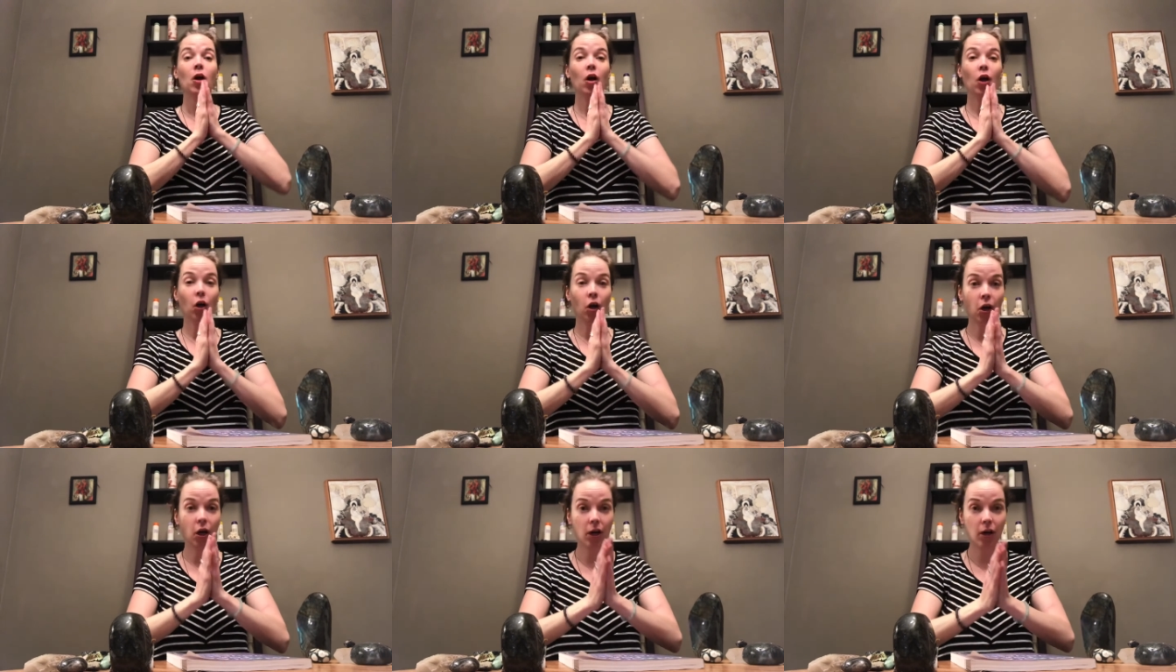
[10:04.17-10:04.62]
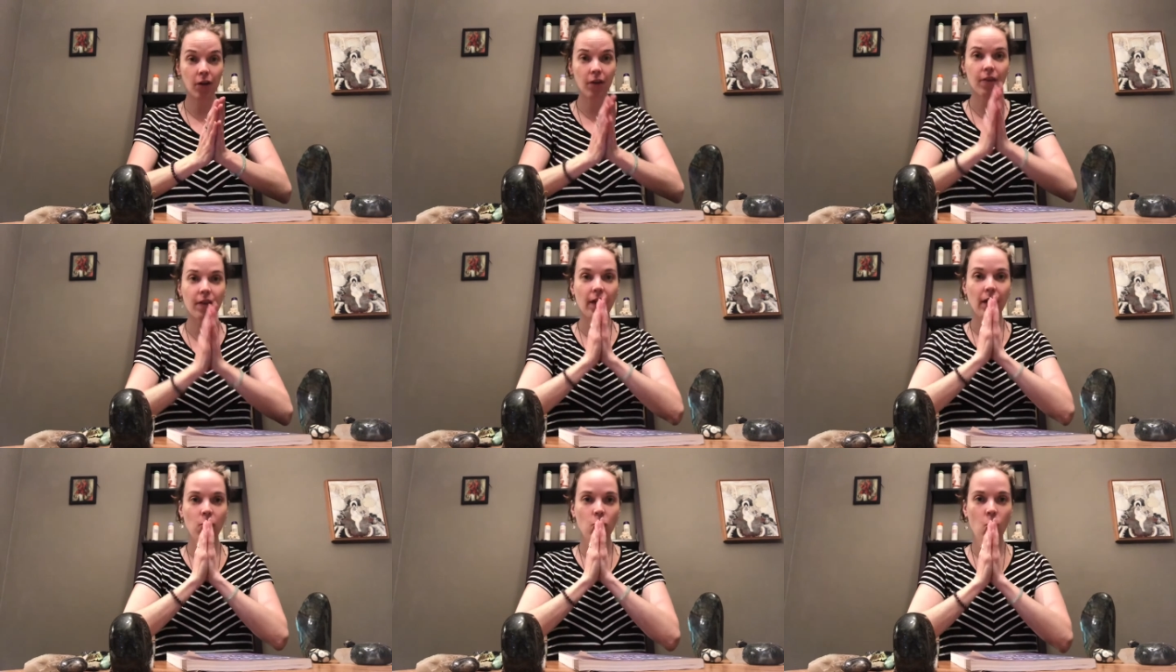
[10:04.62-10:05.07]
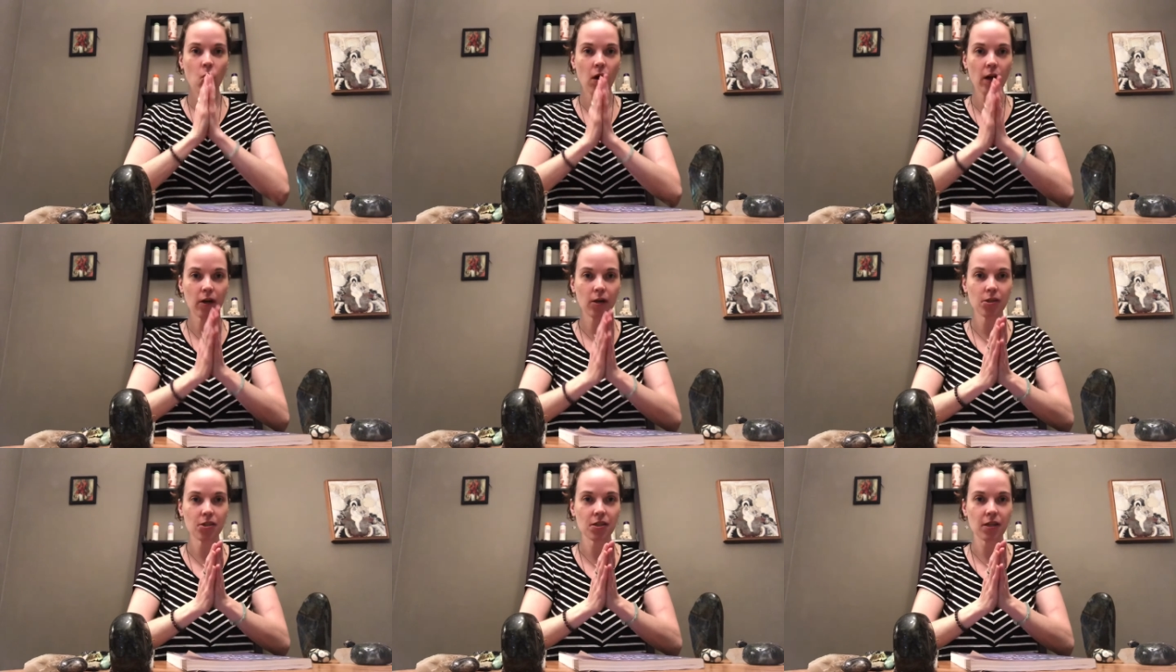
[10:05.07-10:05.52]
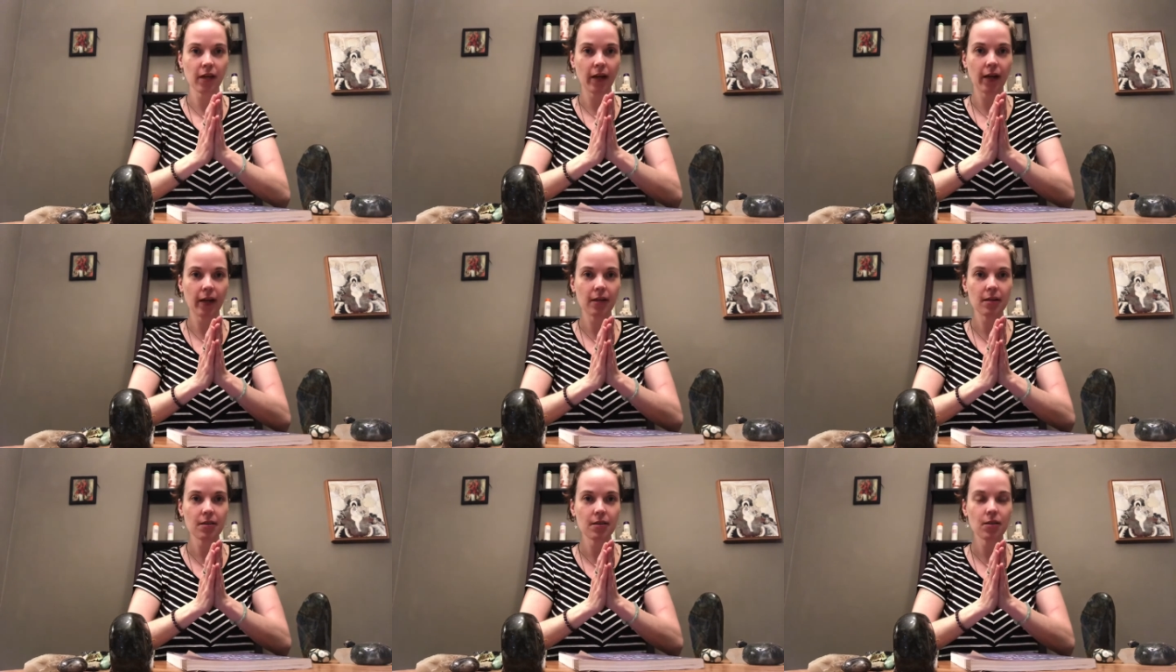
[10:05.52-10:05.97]
earth and water
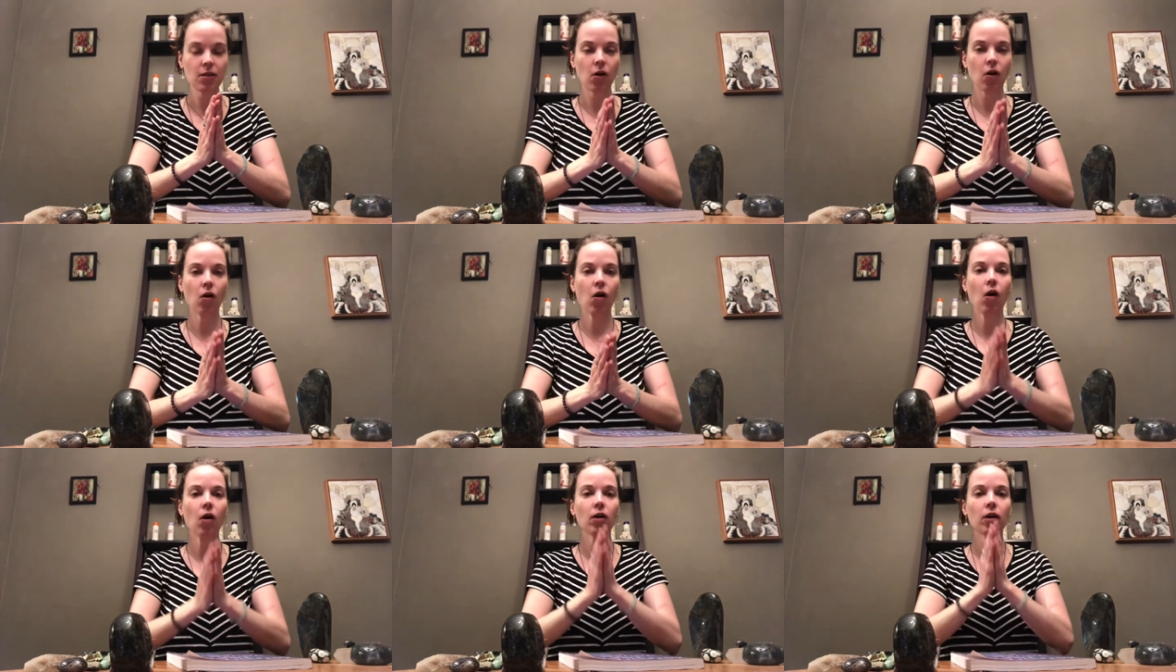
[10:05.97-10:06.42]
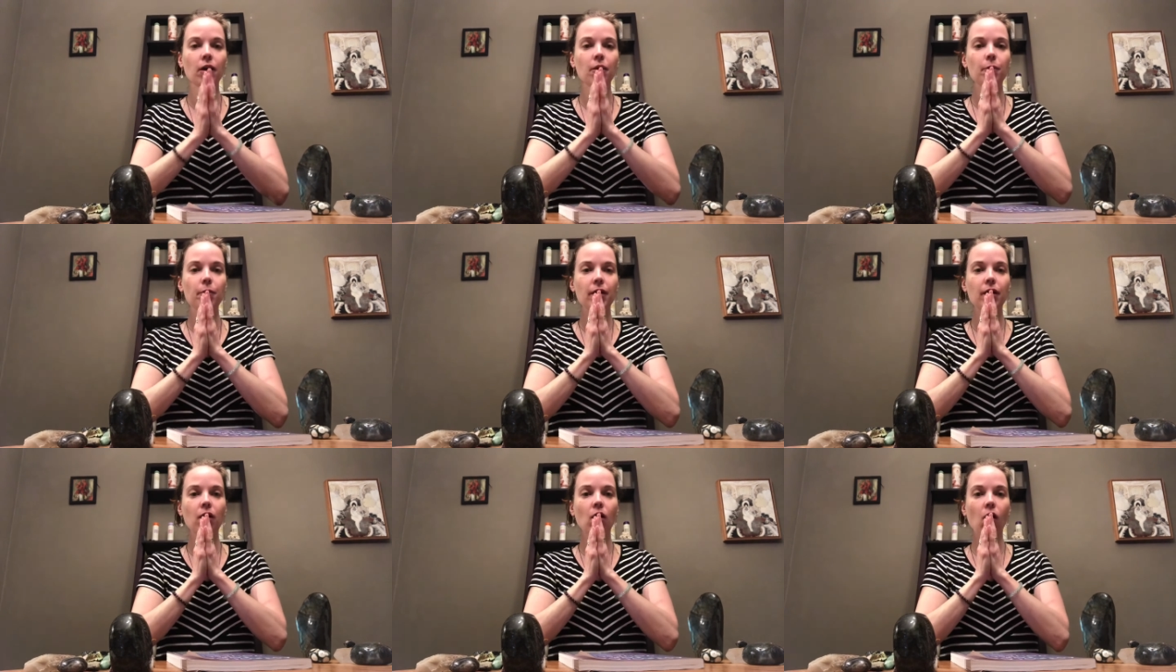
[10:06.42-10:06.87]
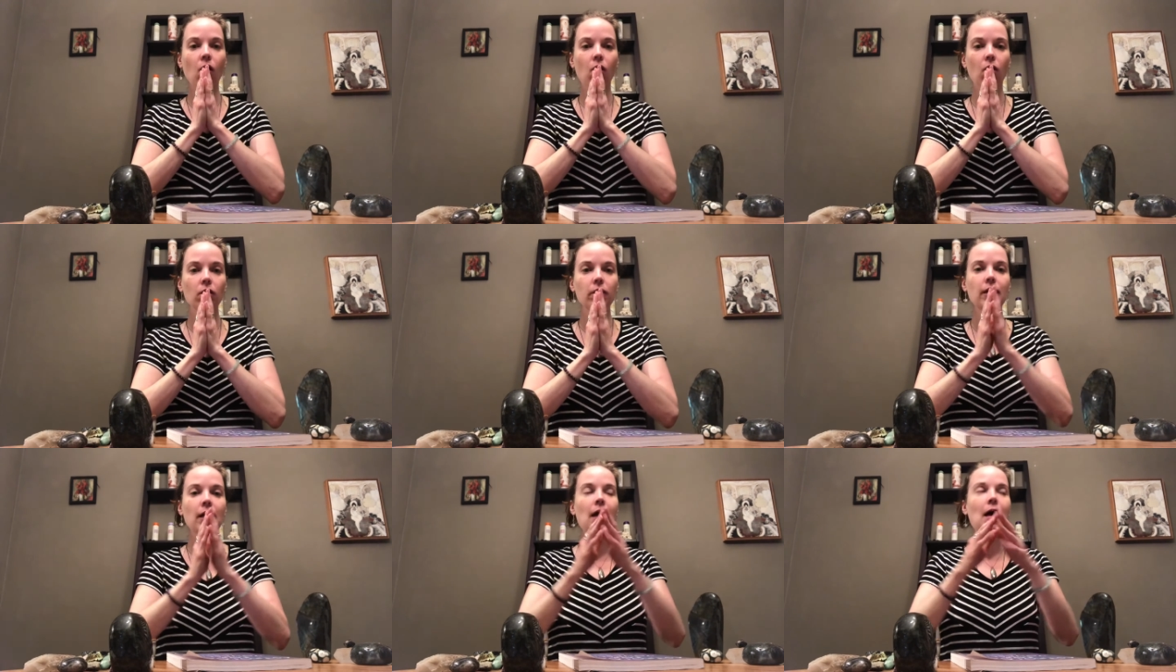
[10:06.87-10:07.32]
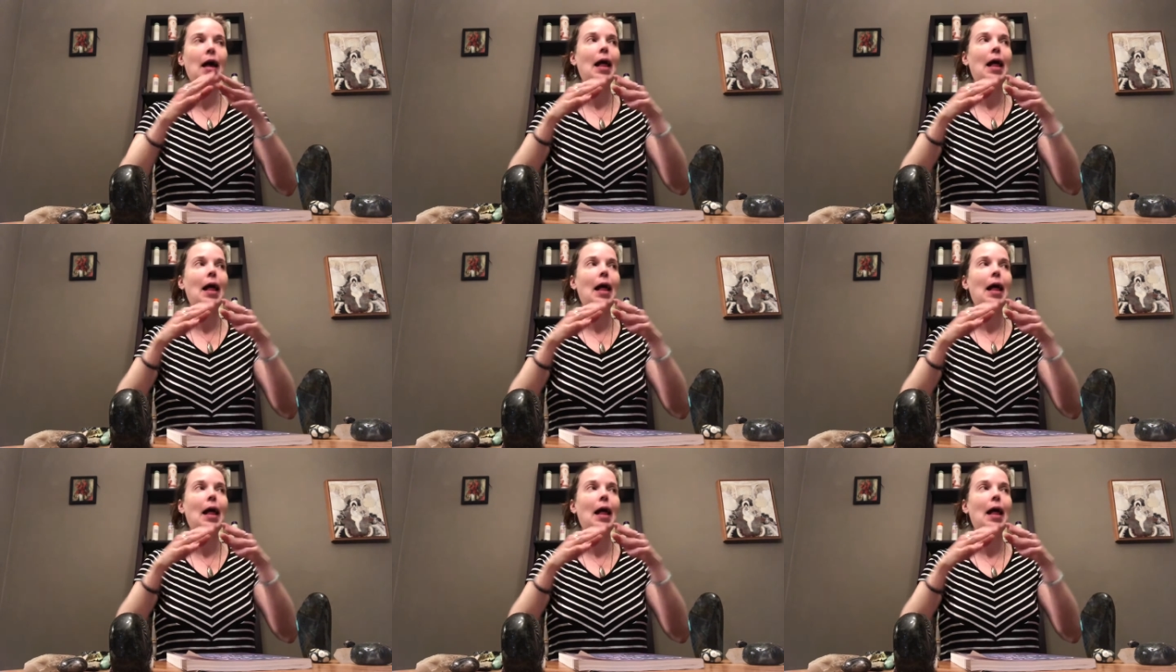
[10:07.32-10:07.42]
signs are all going to be called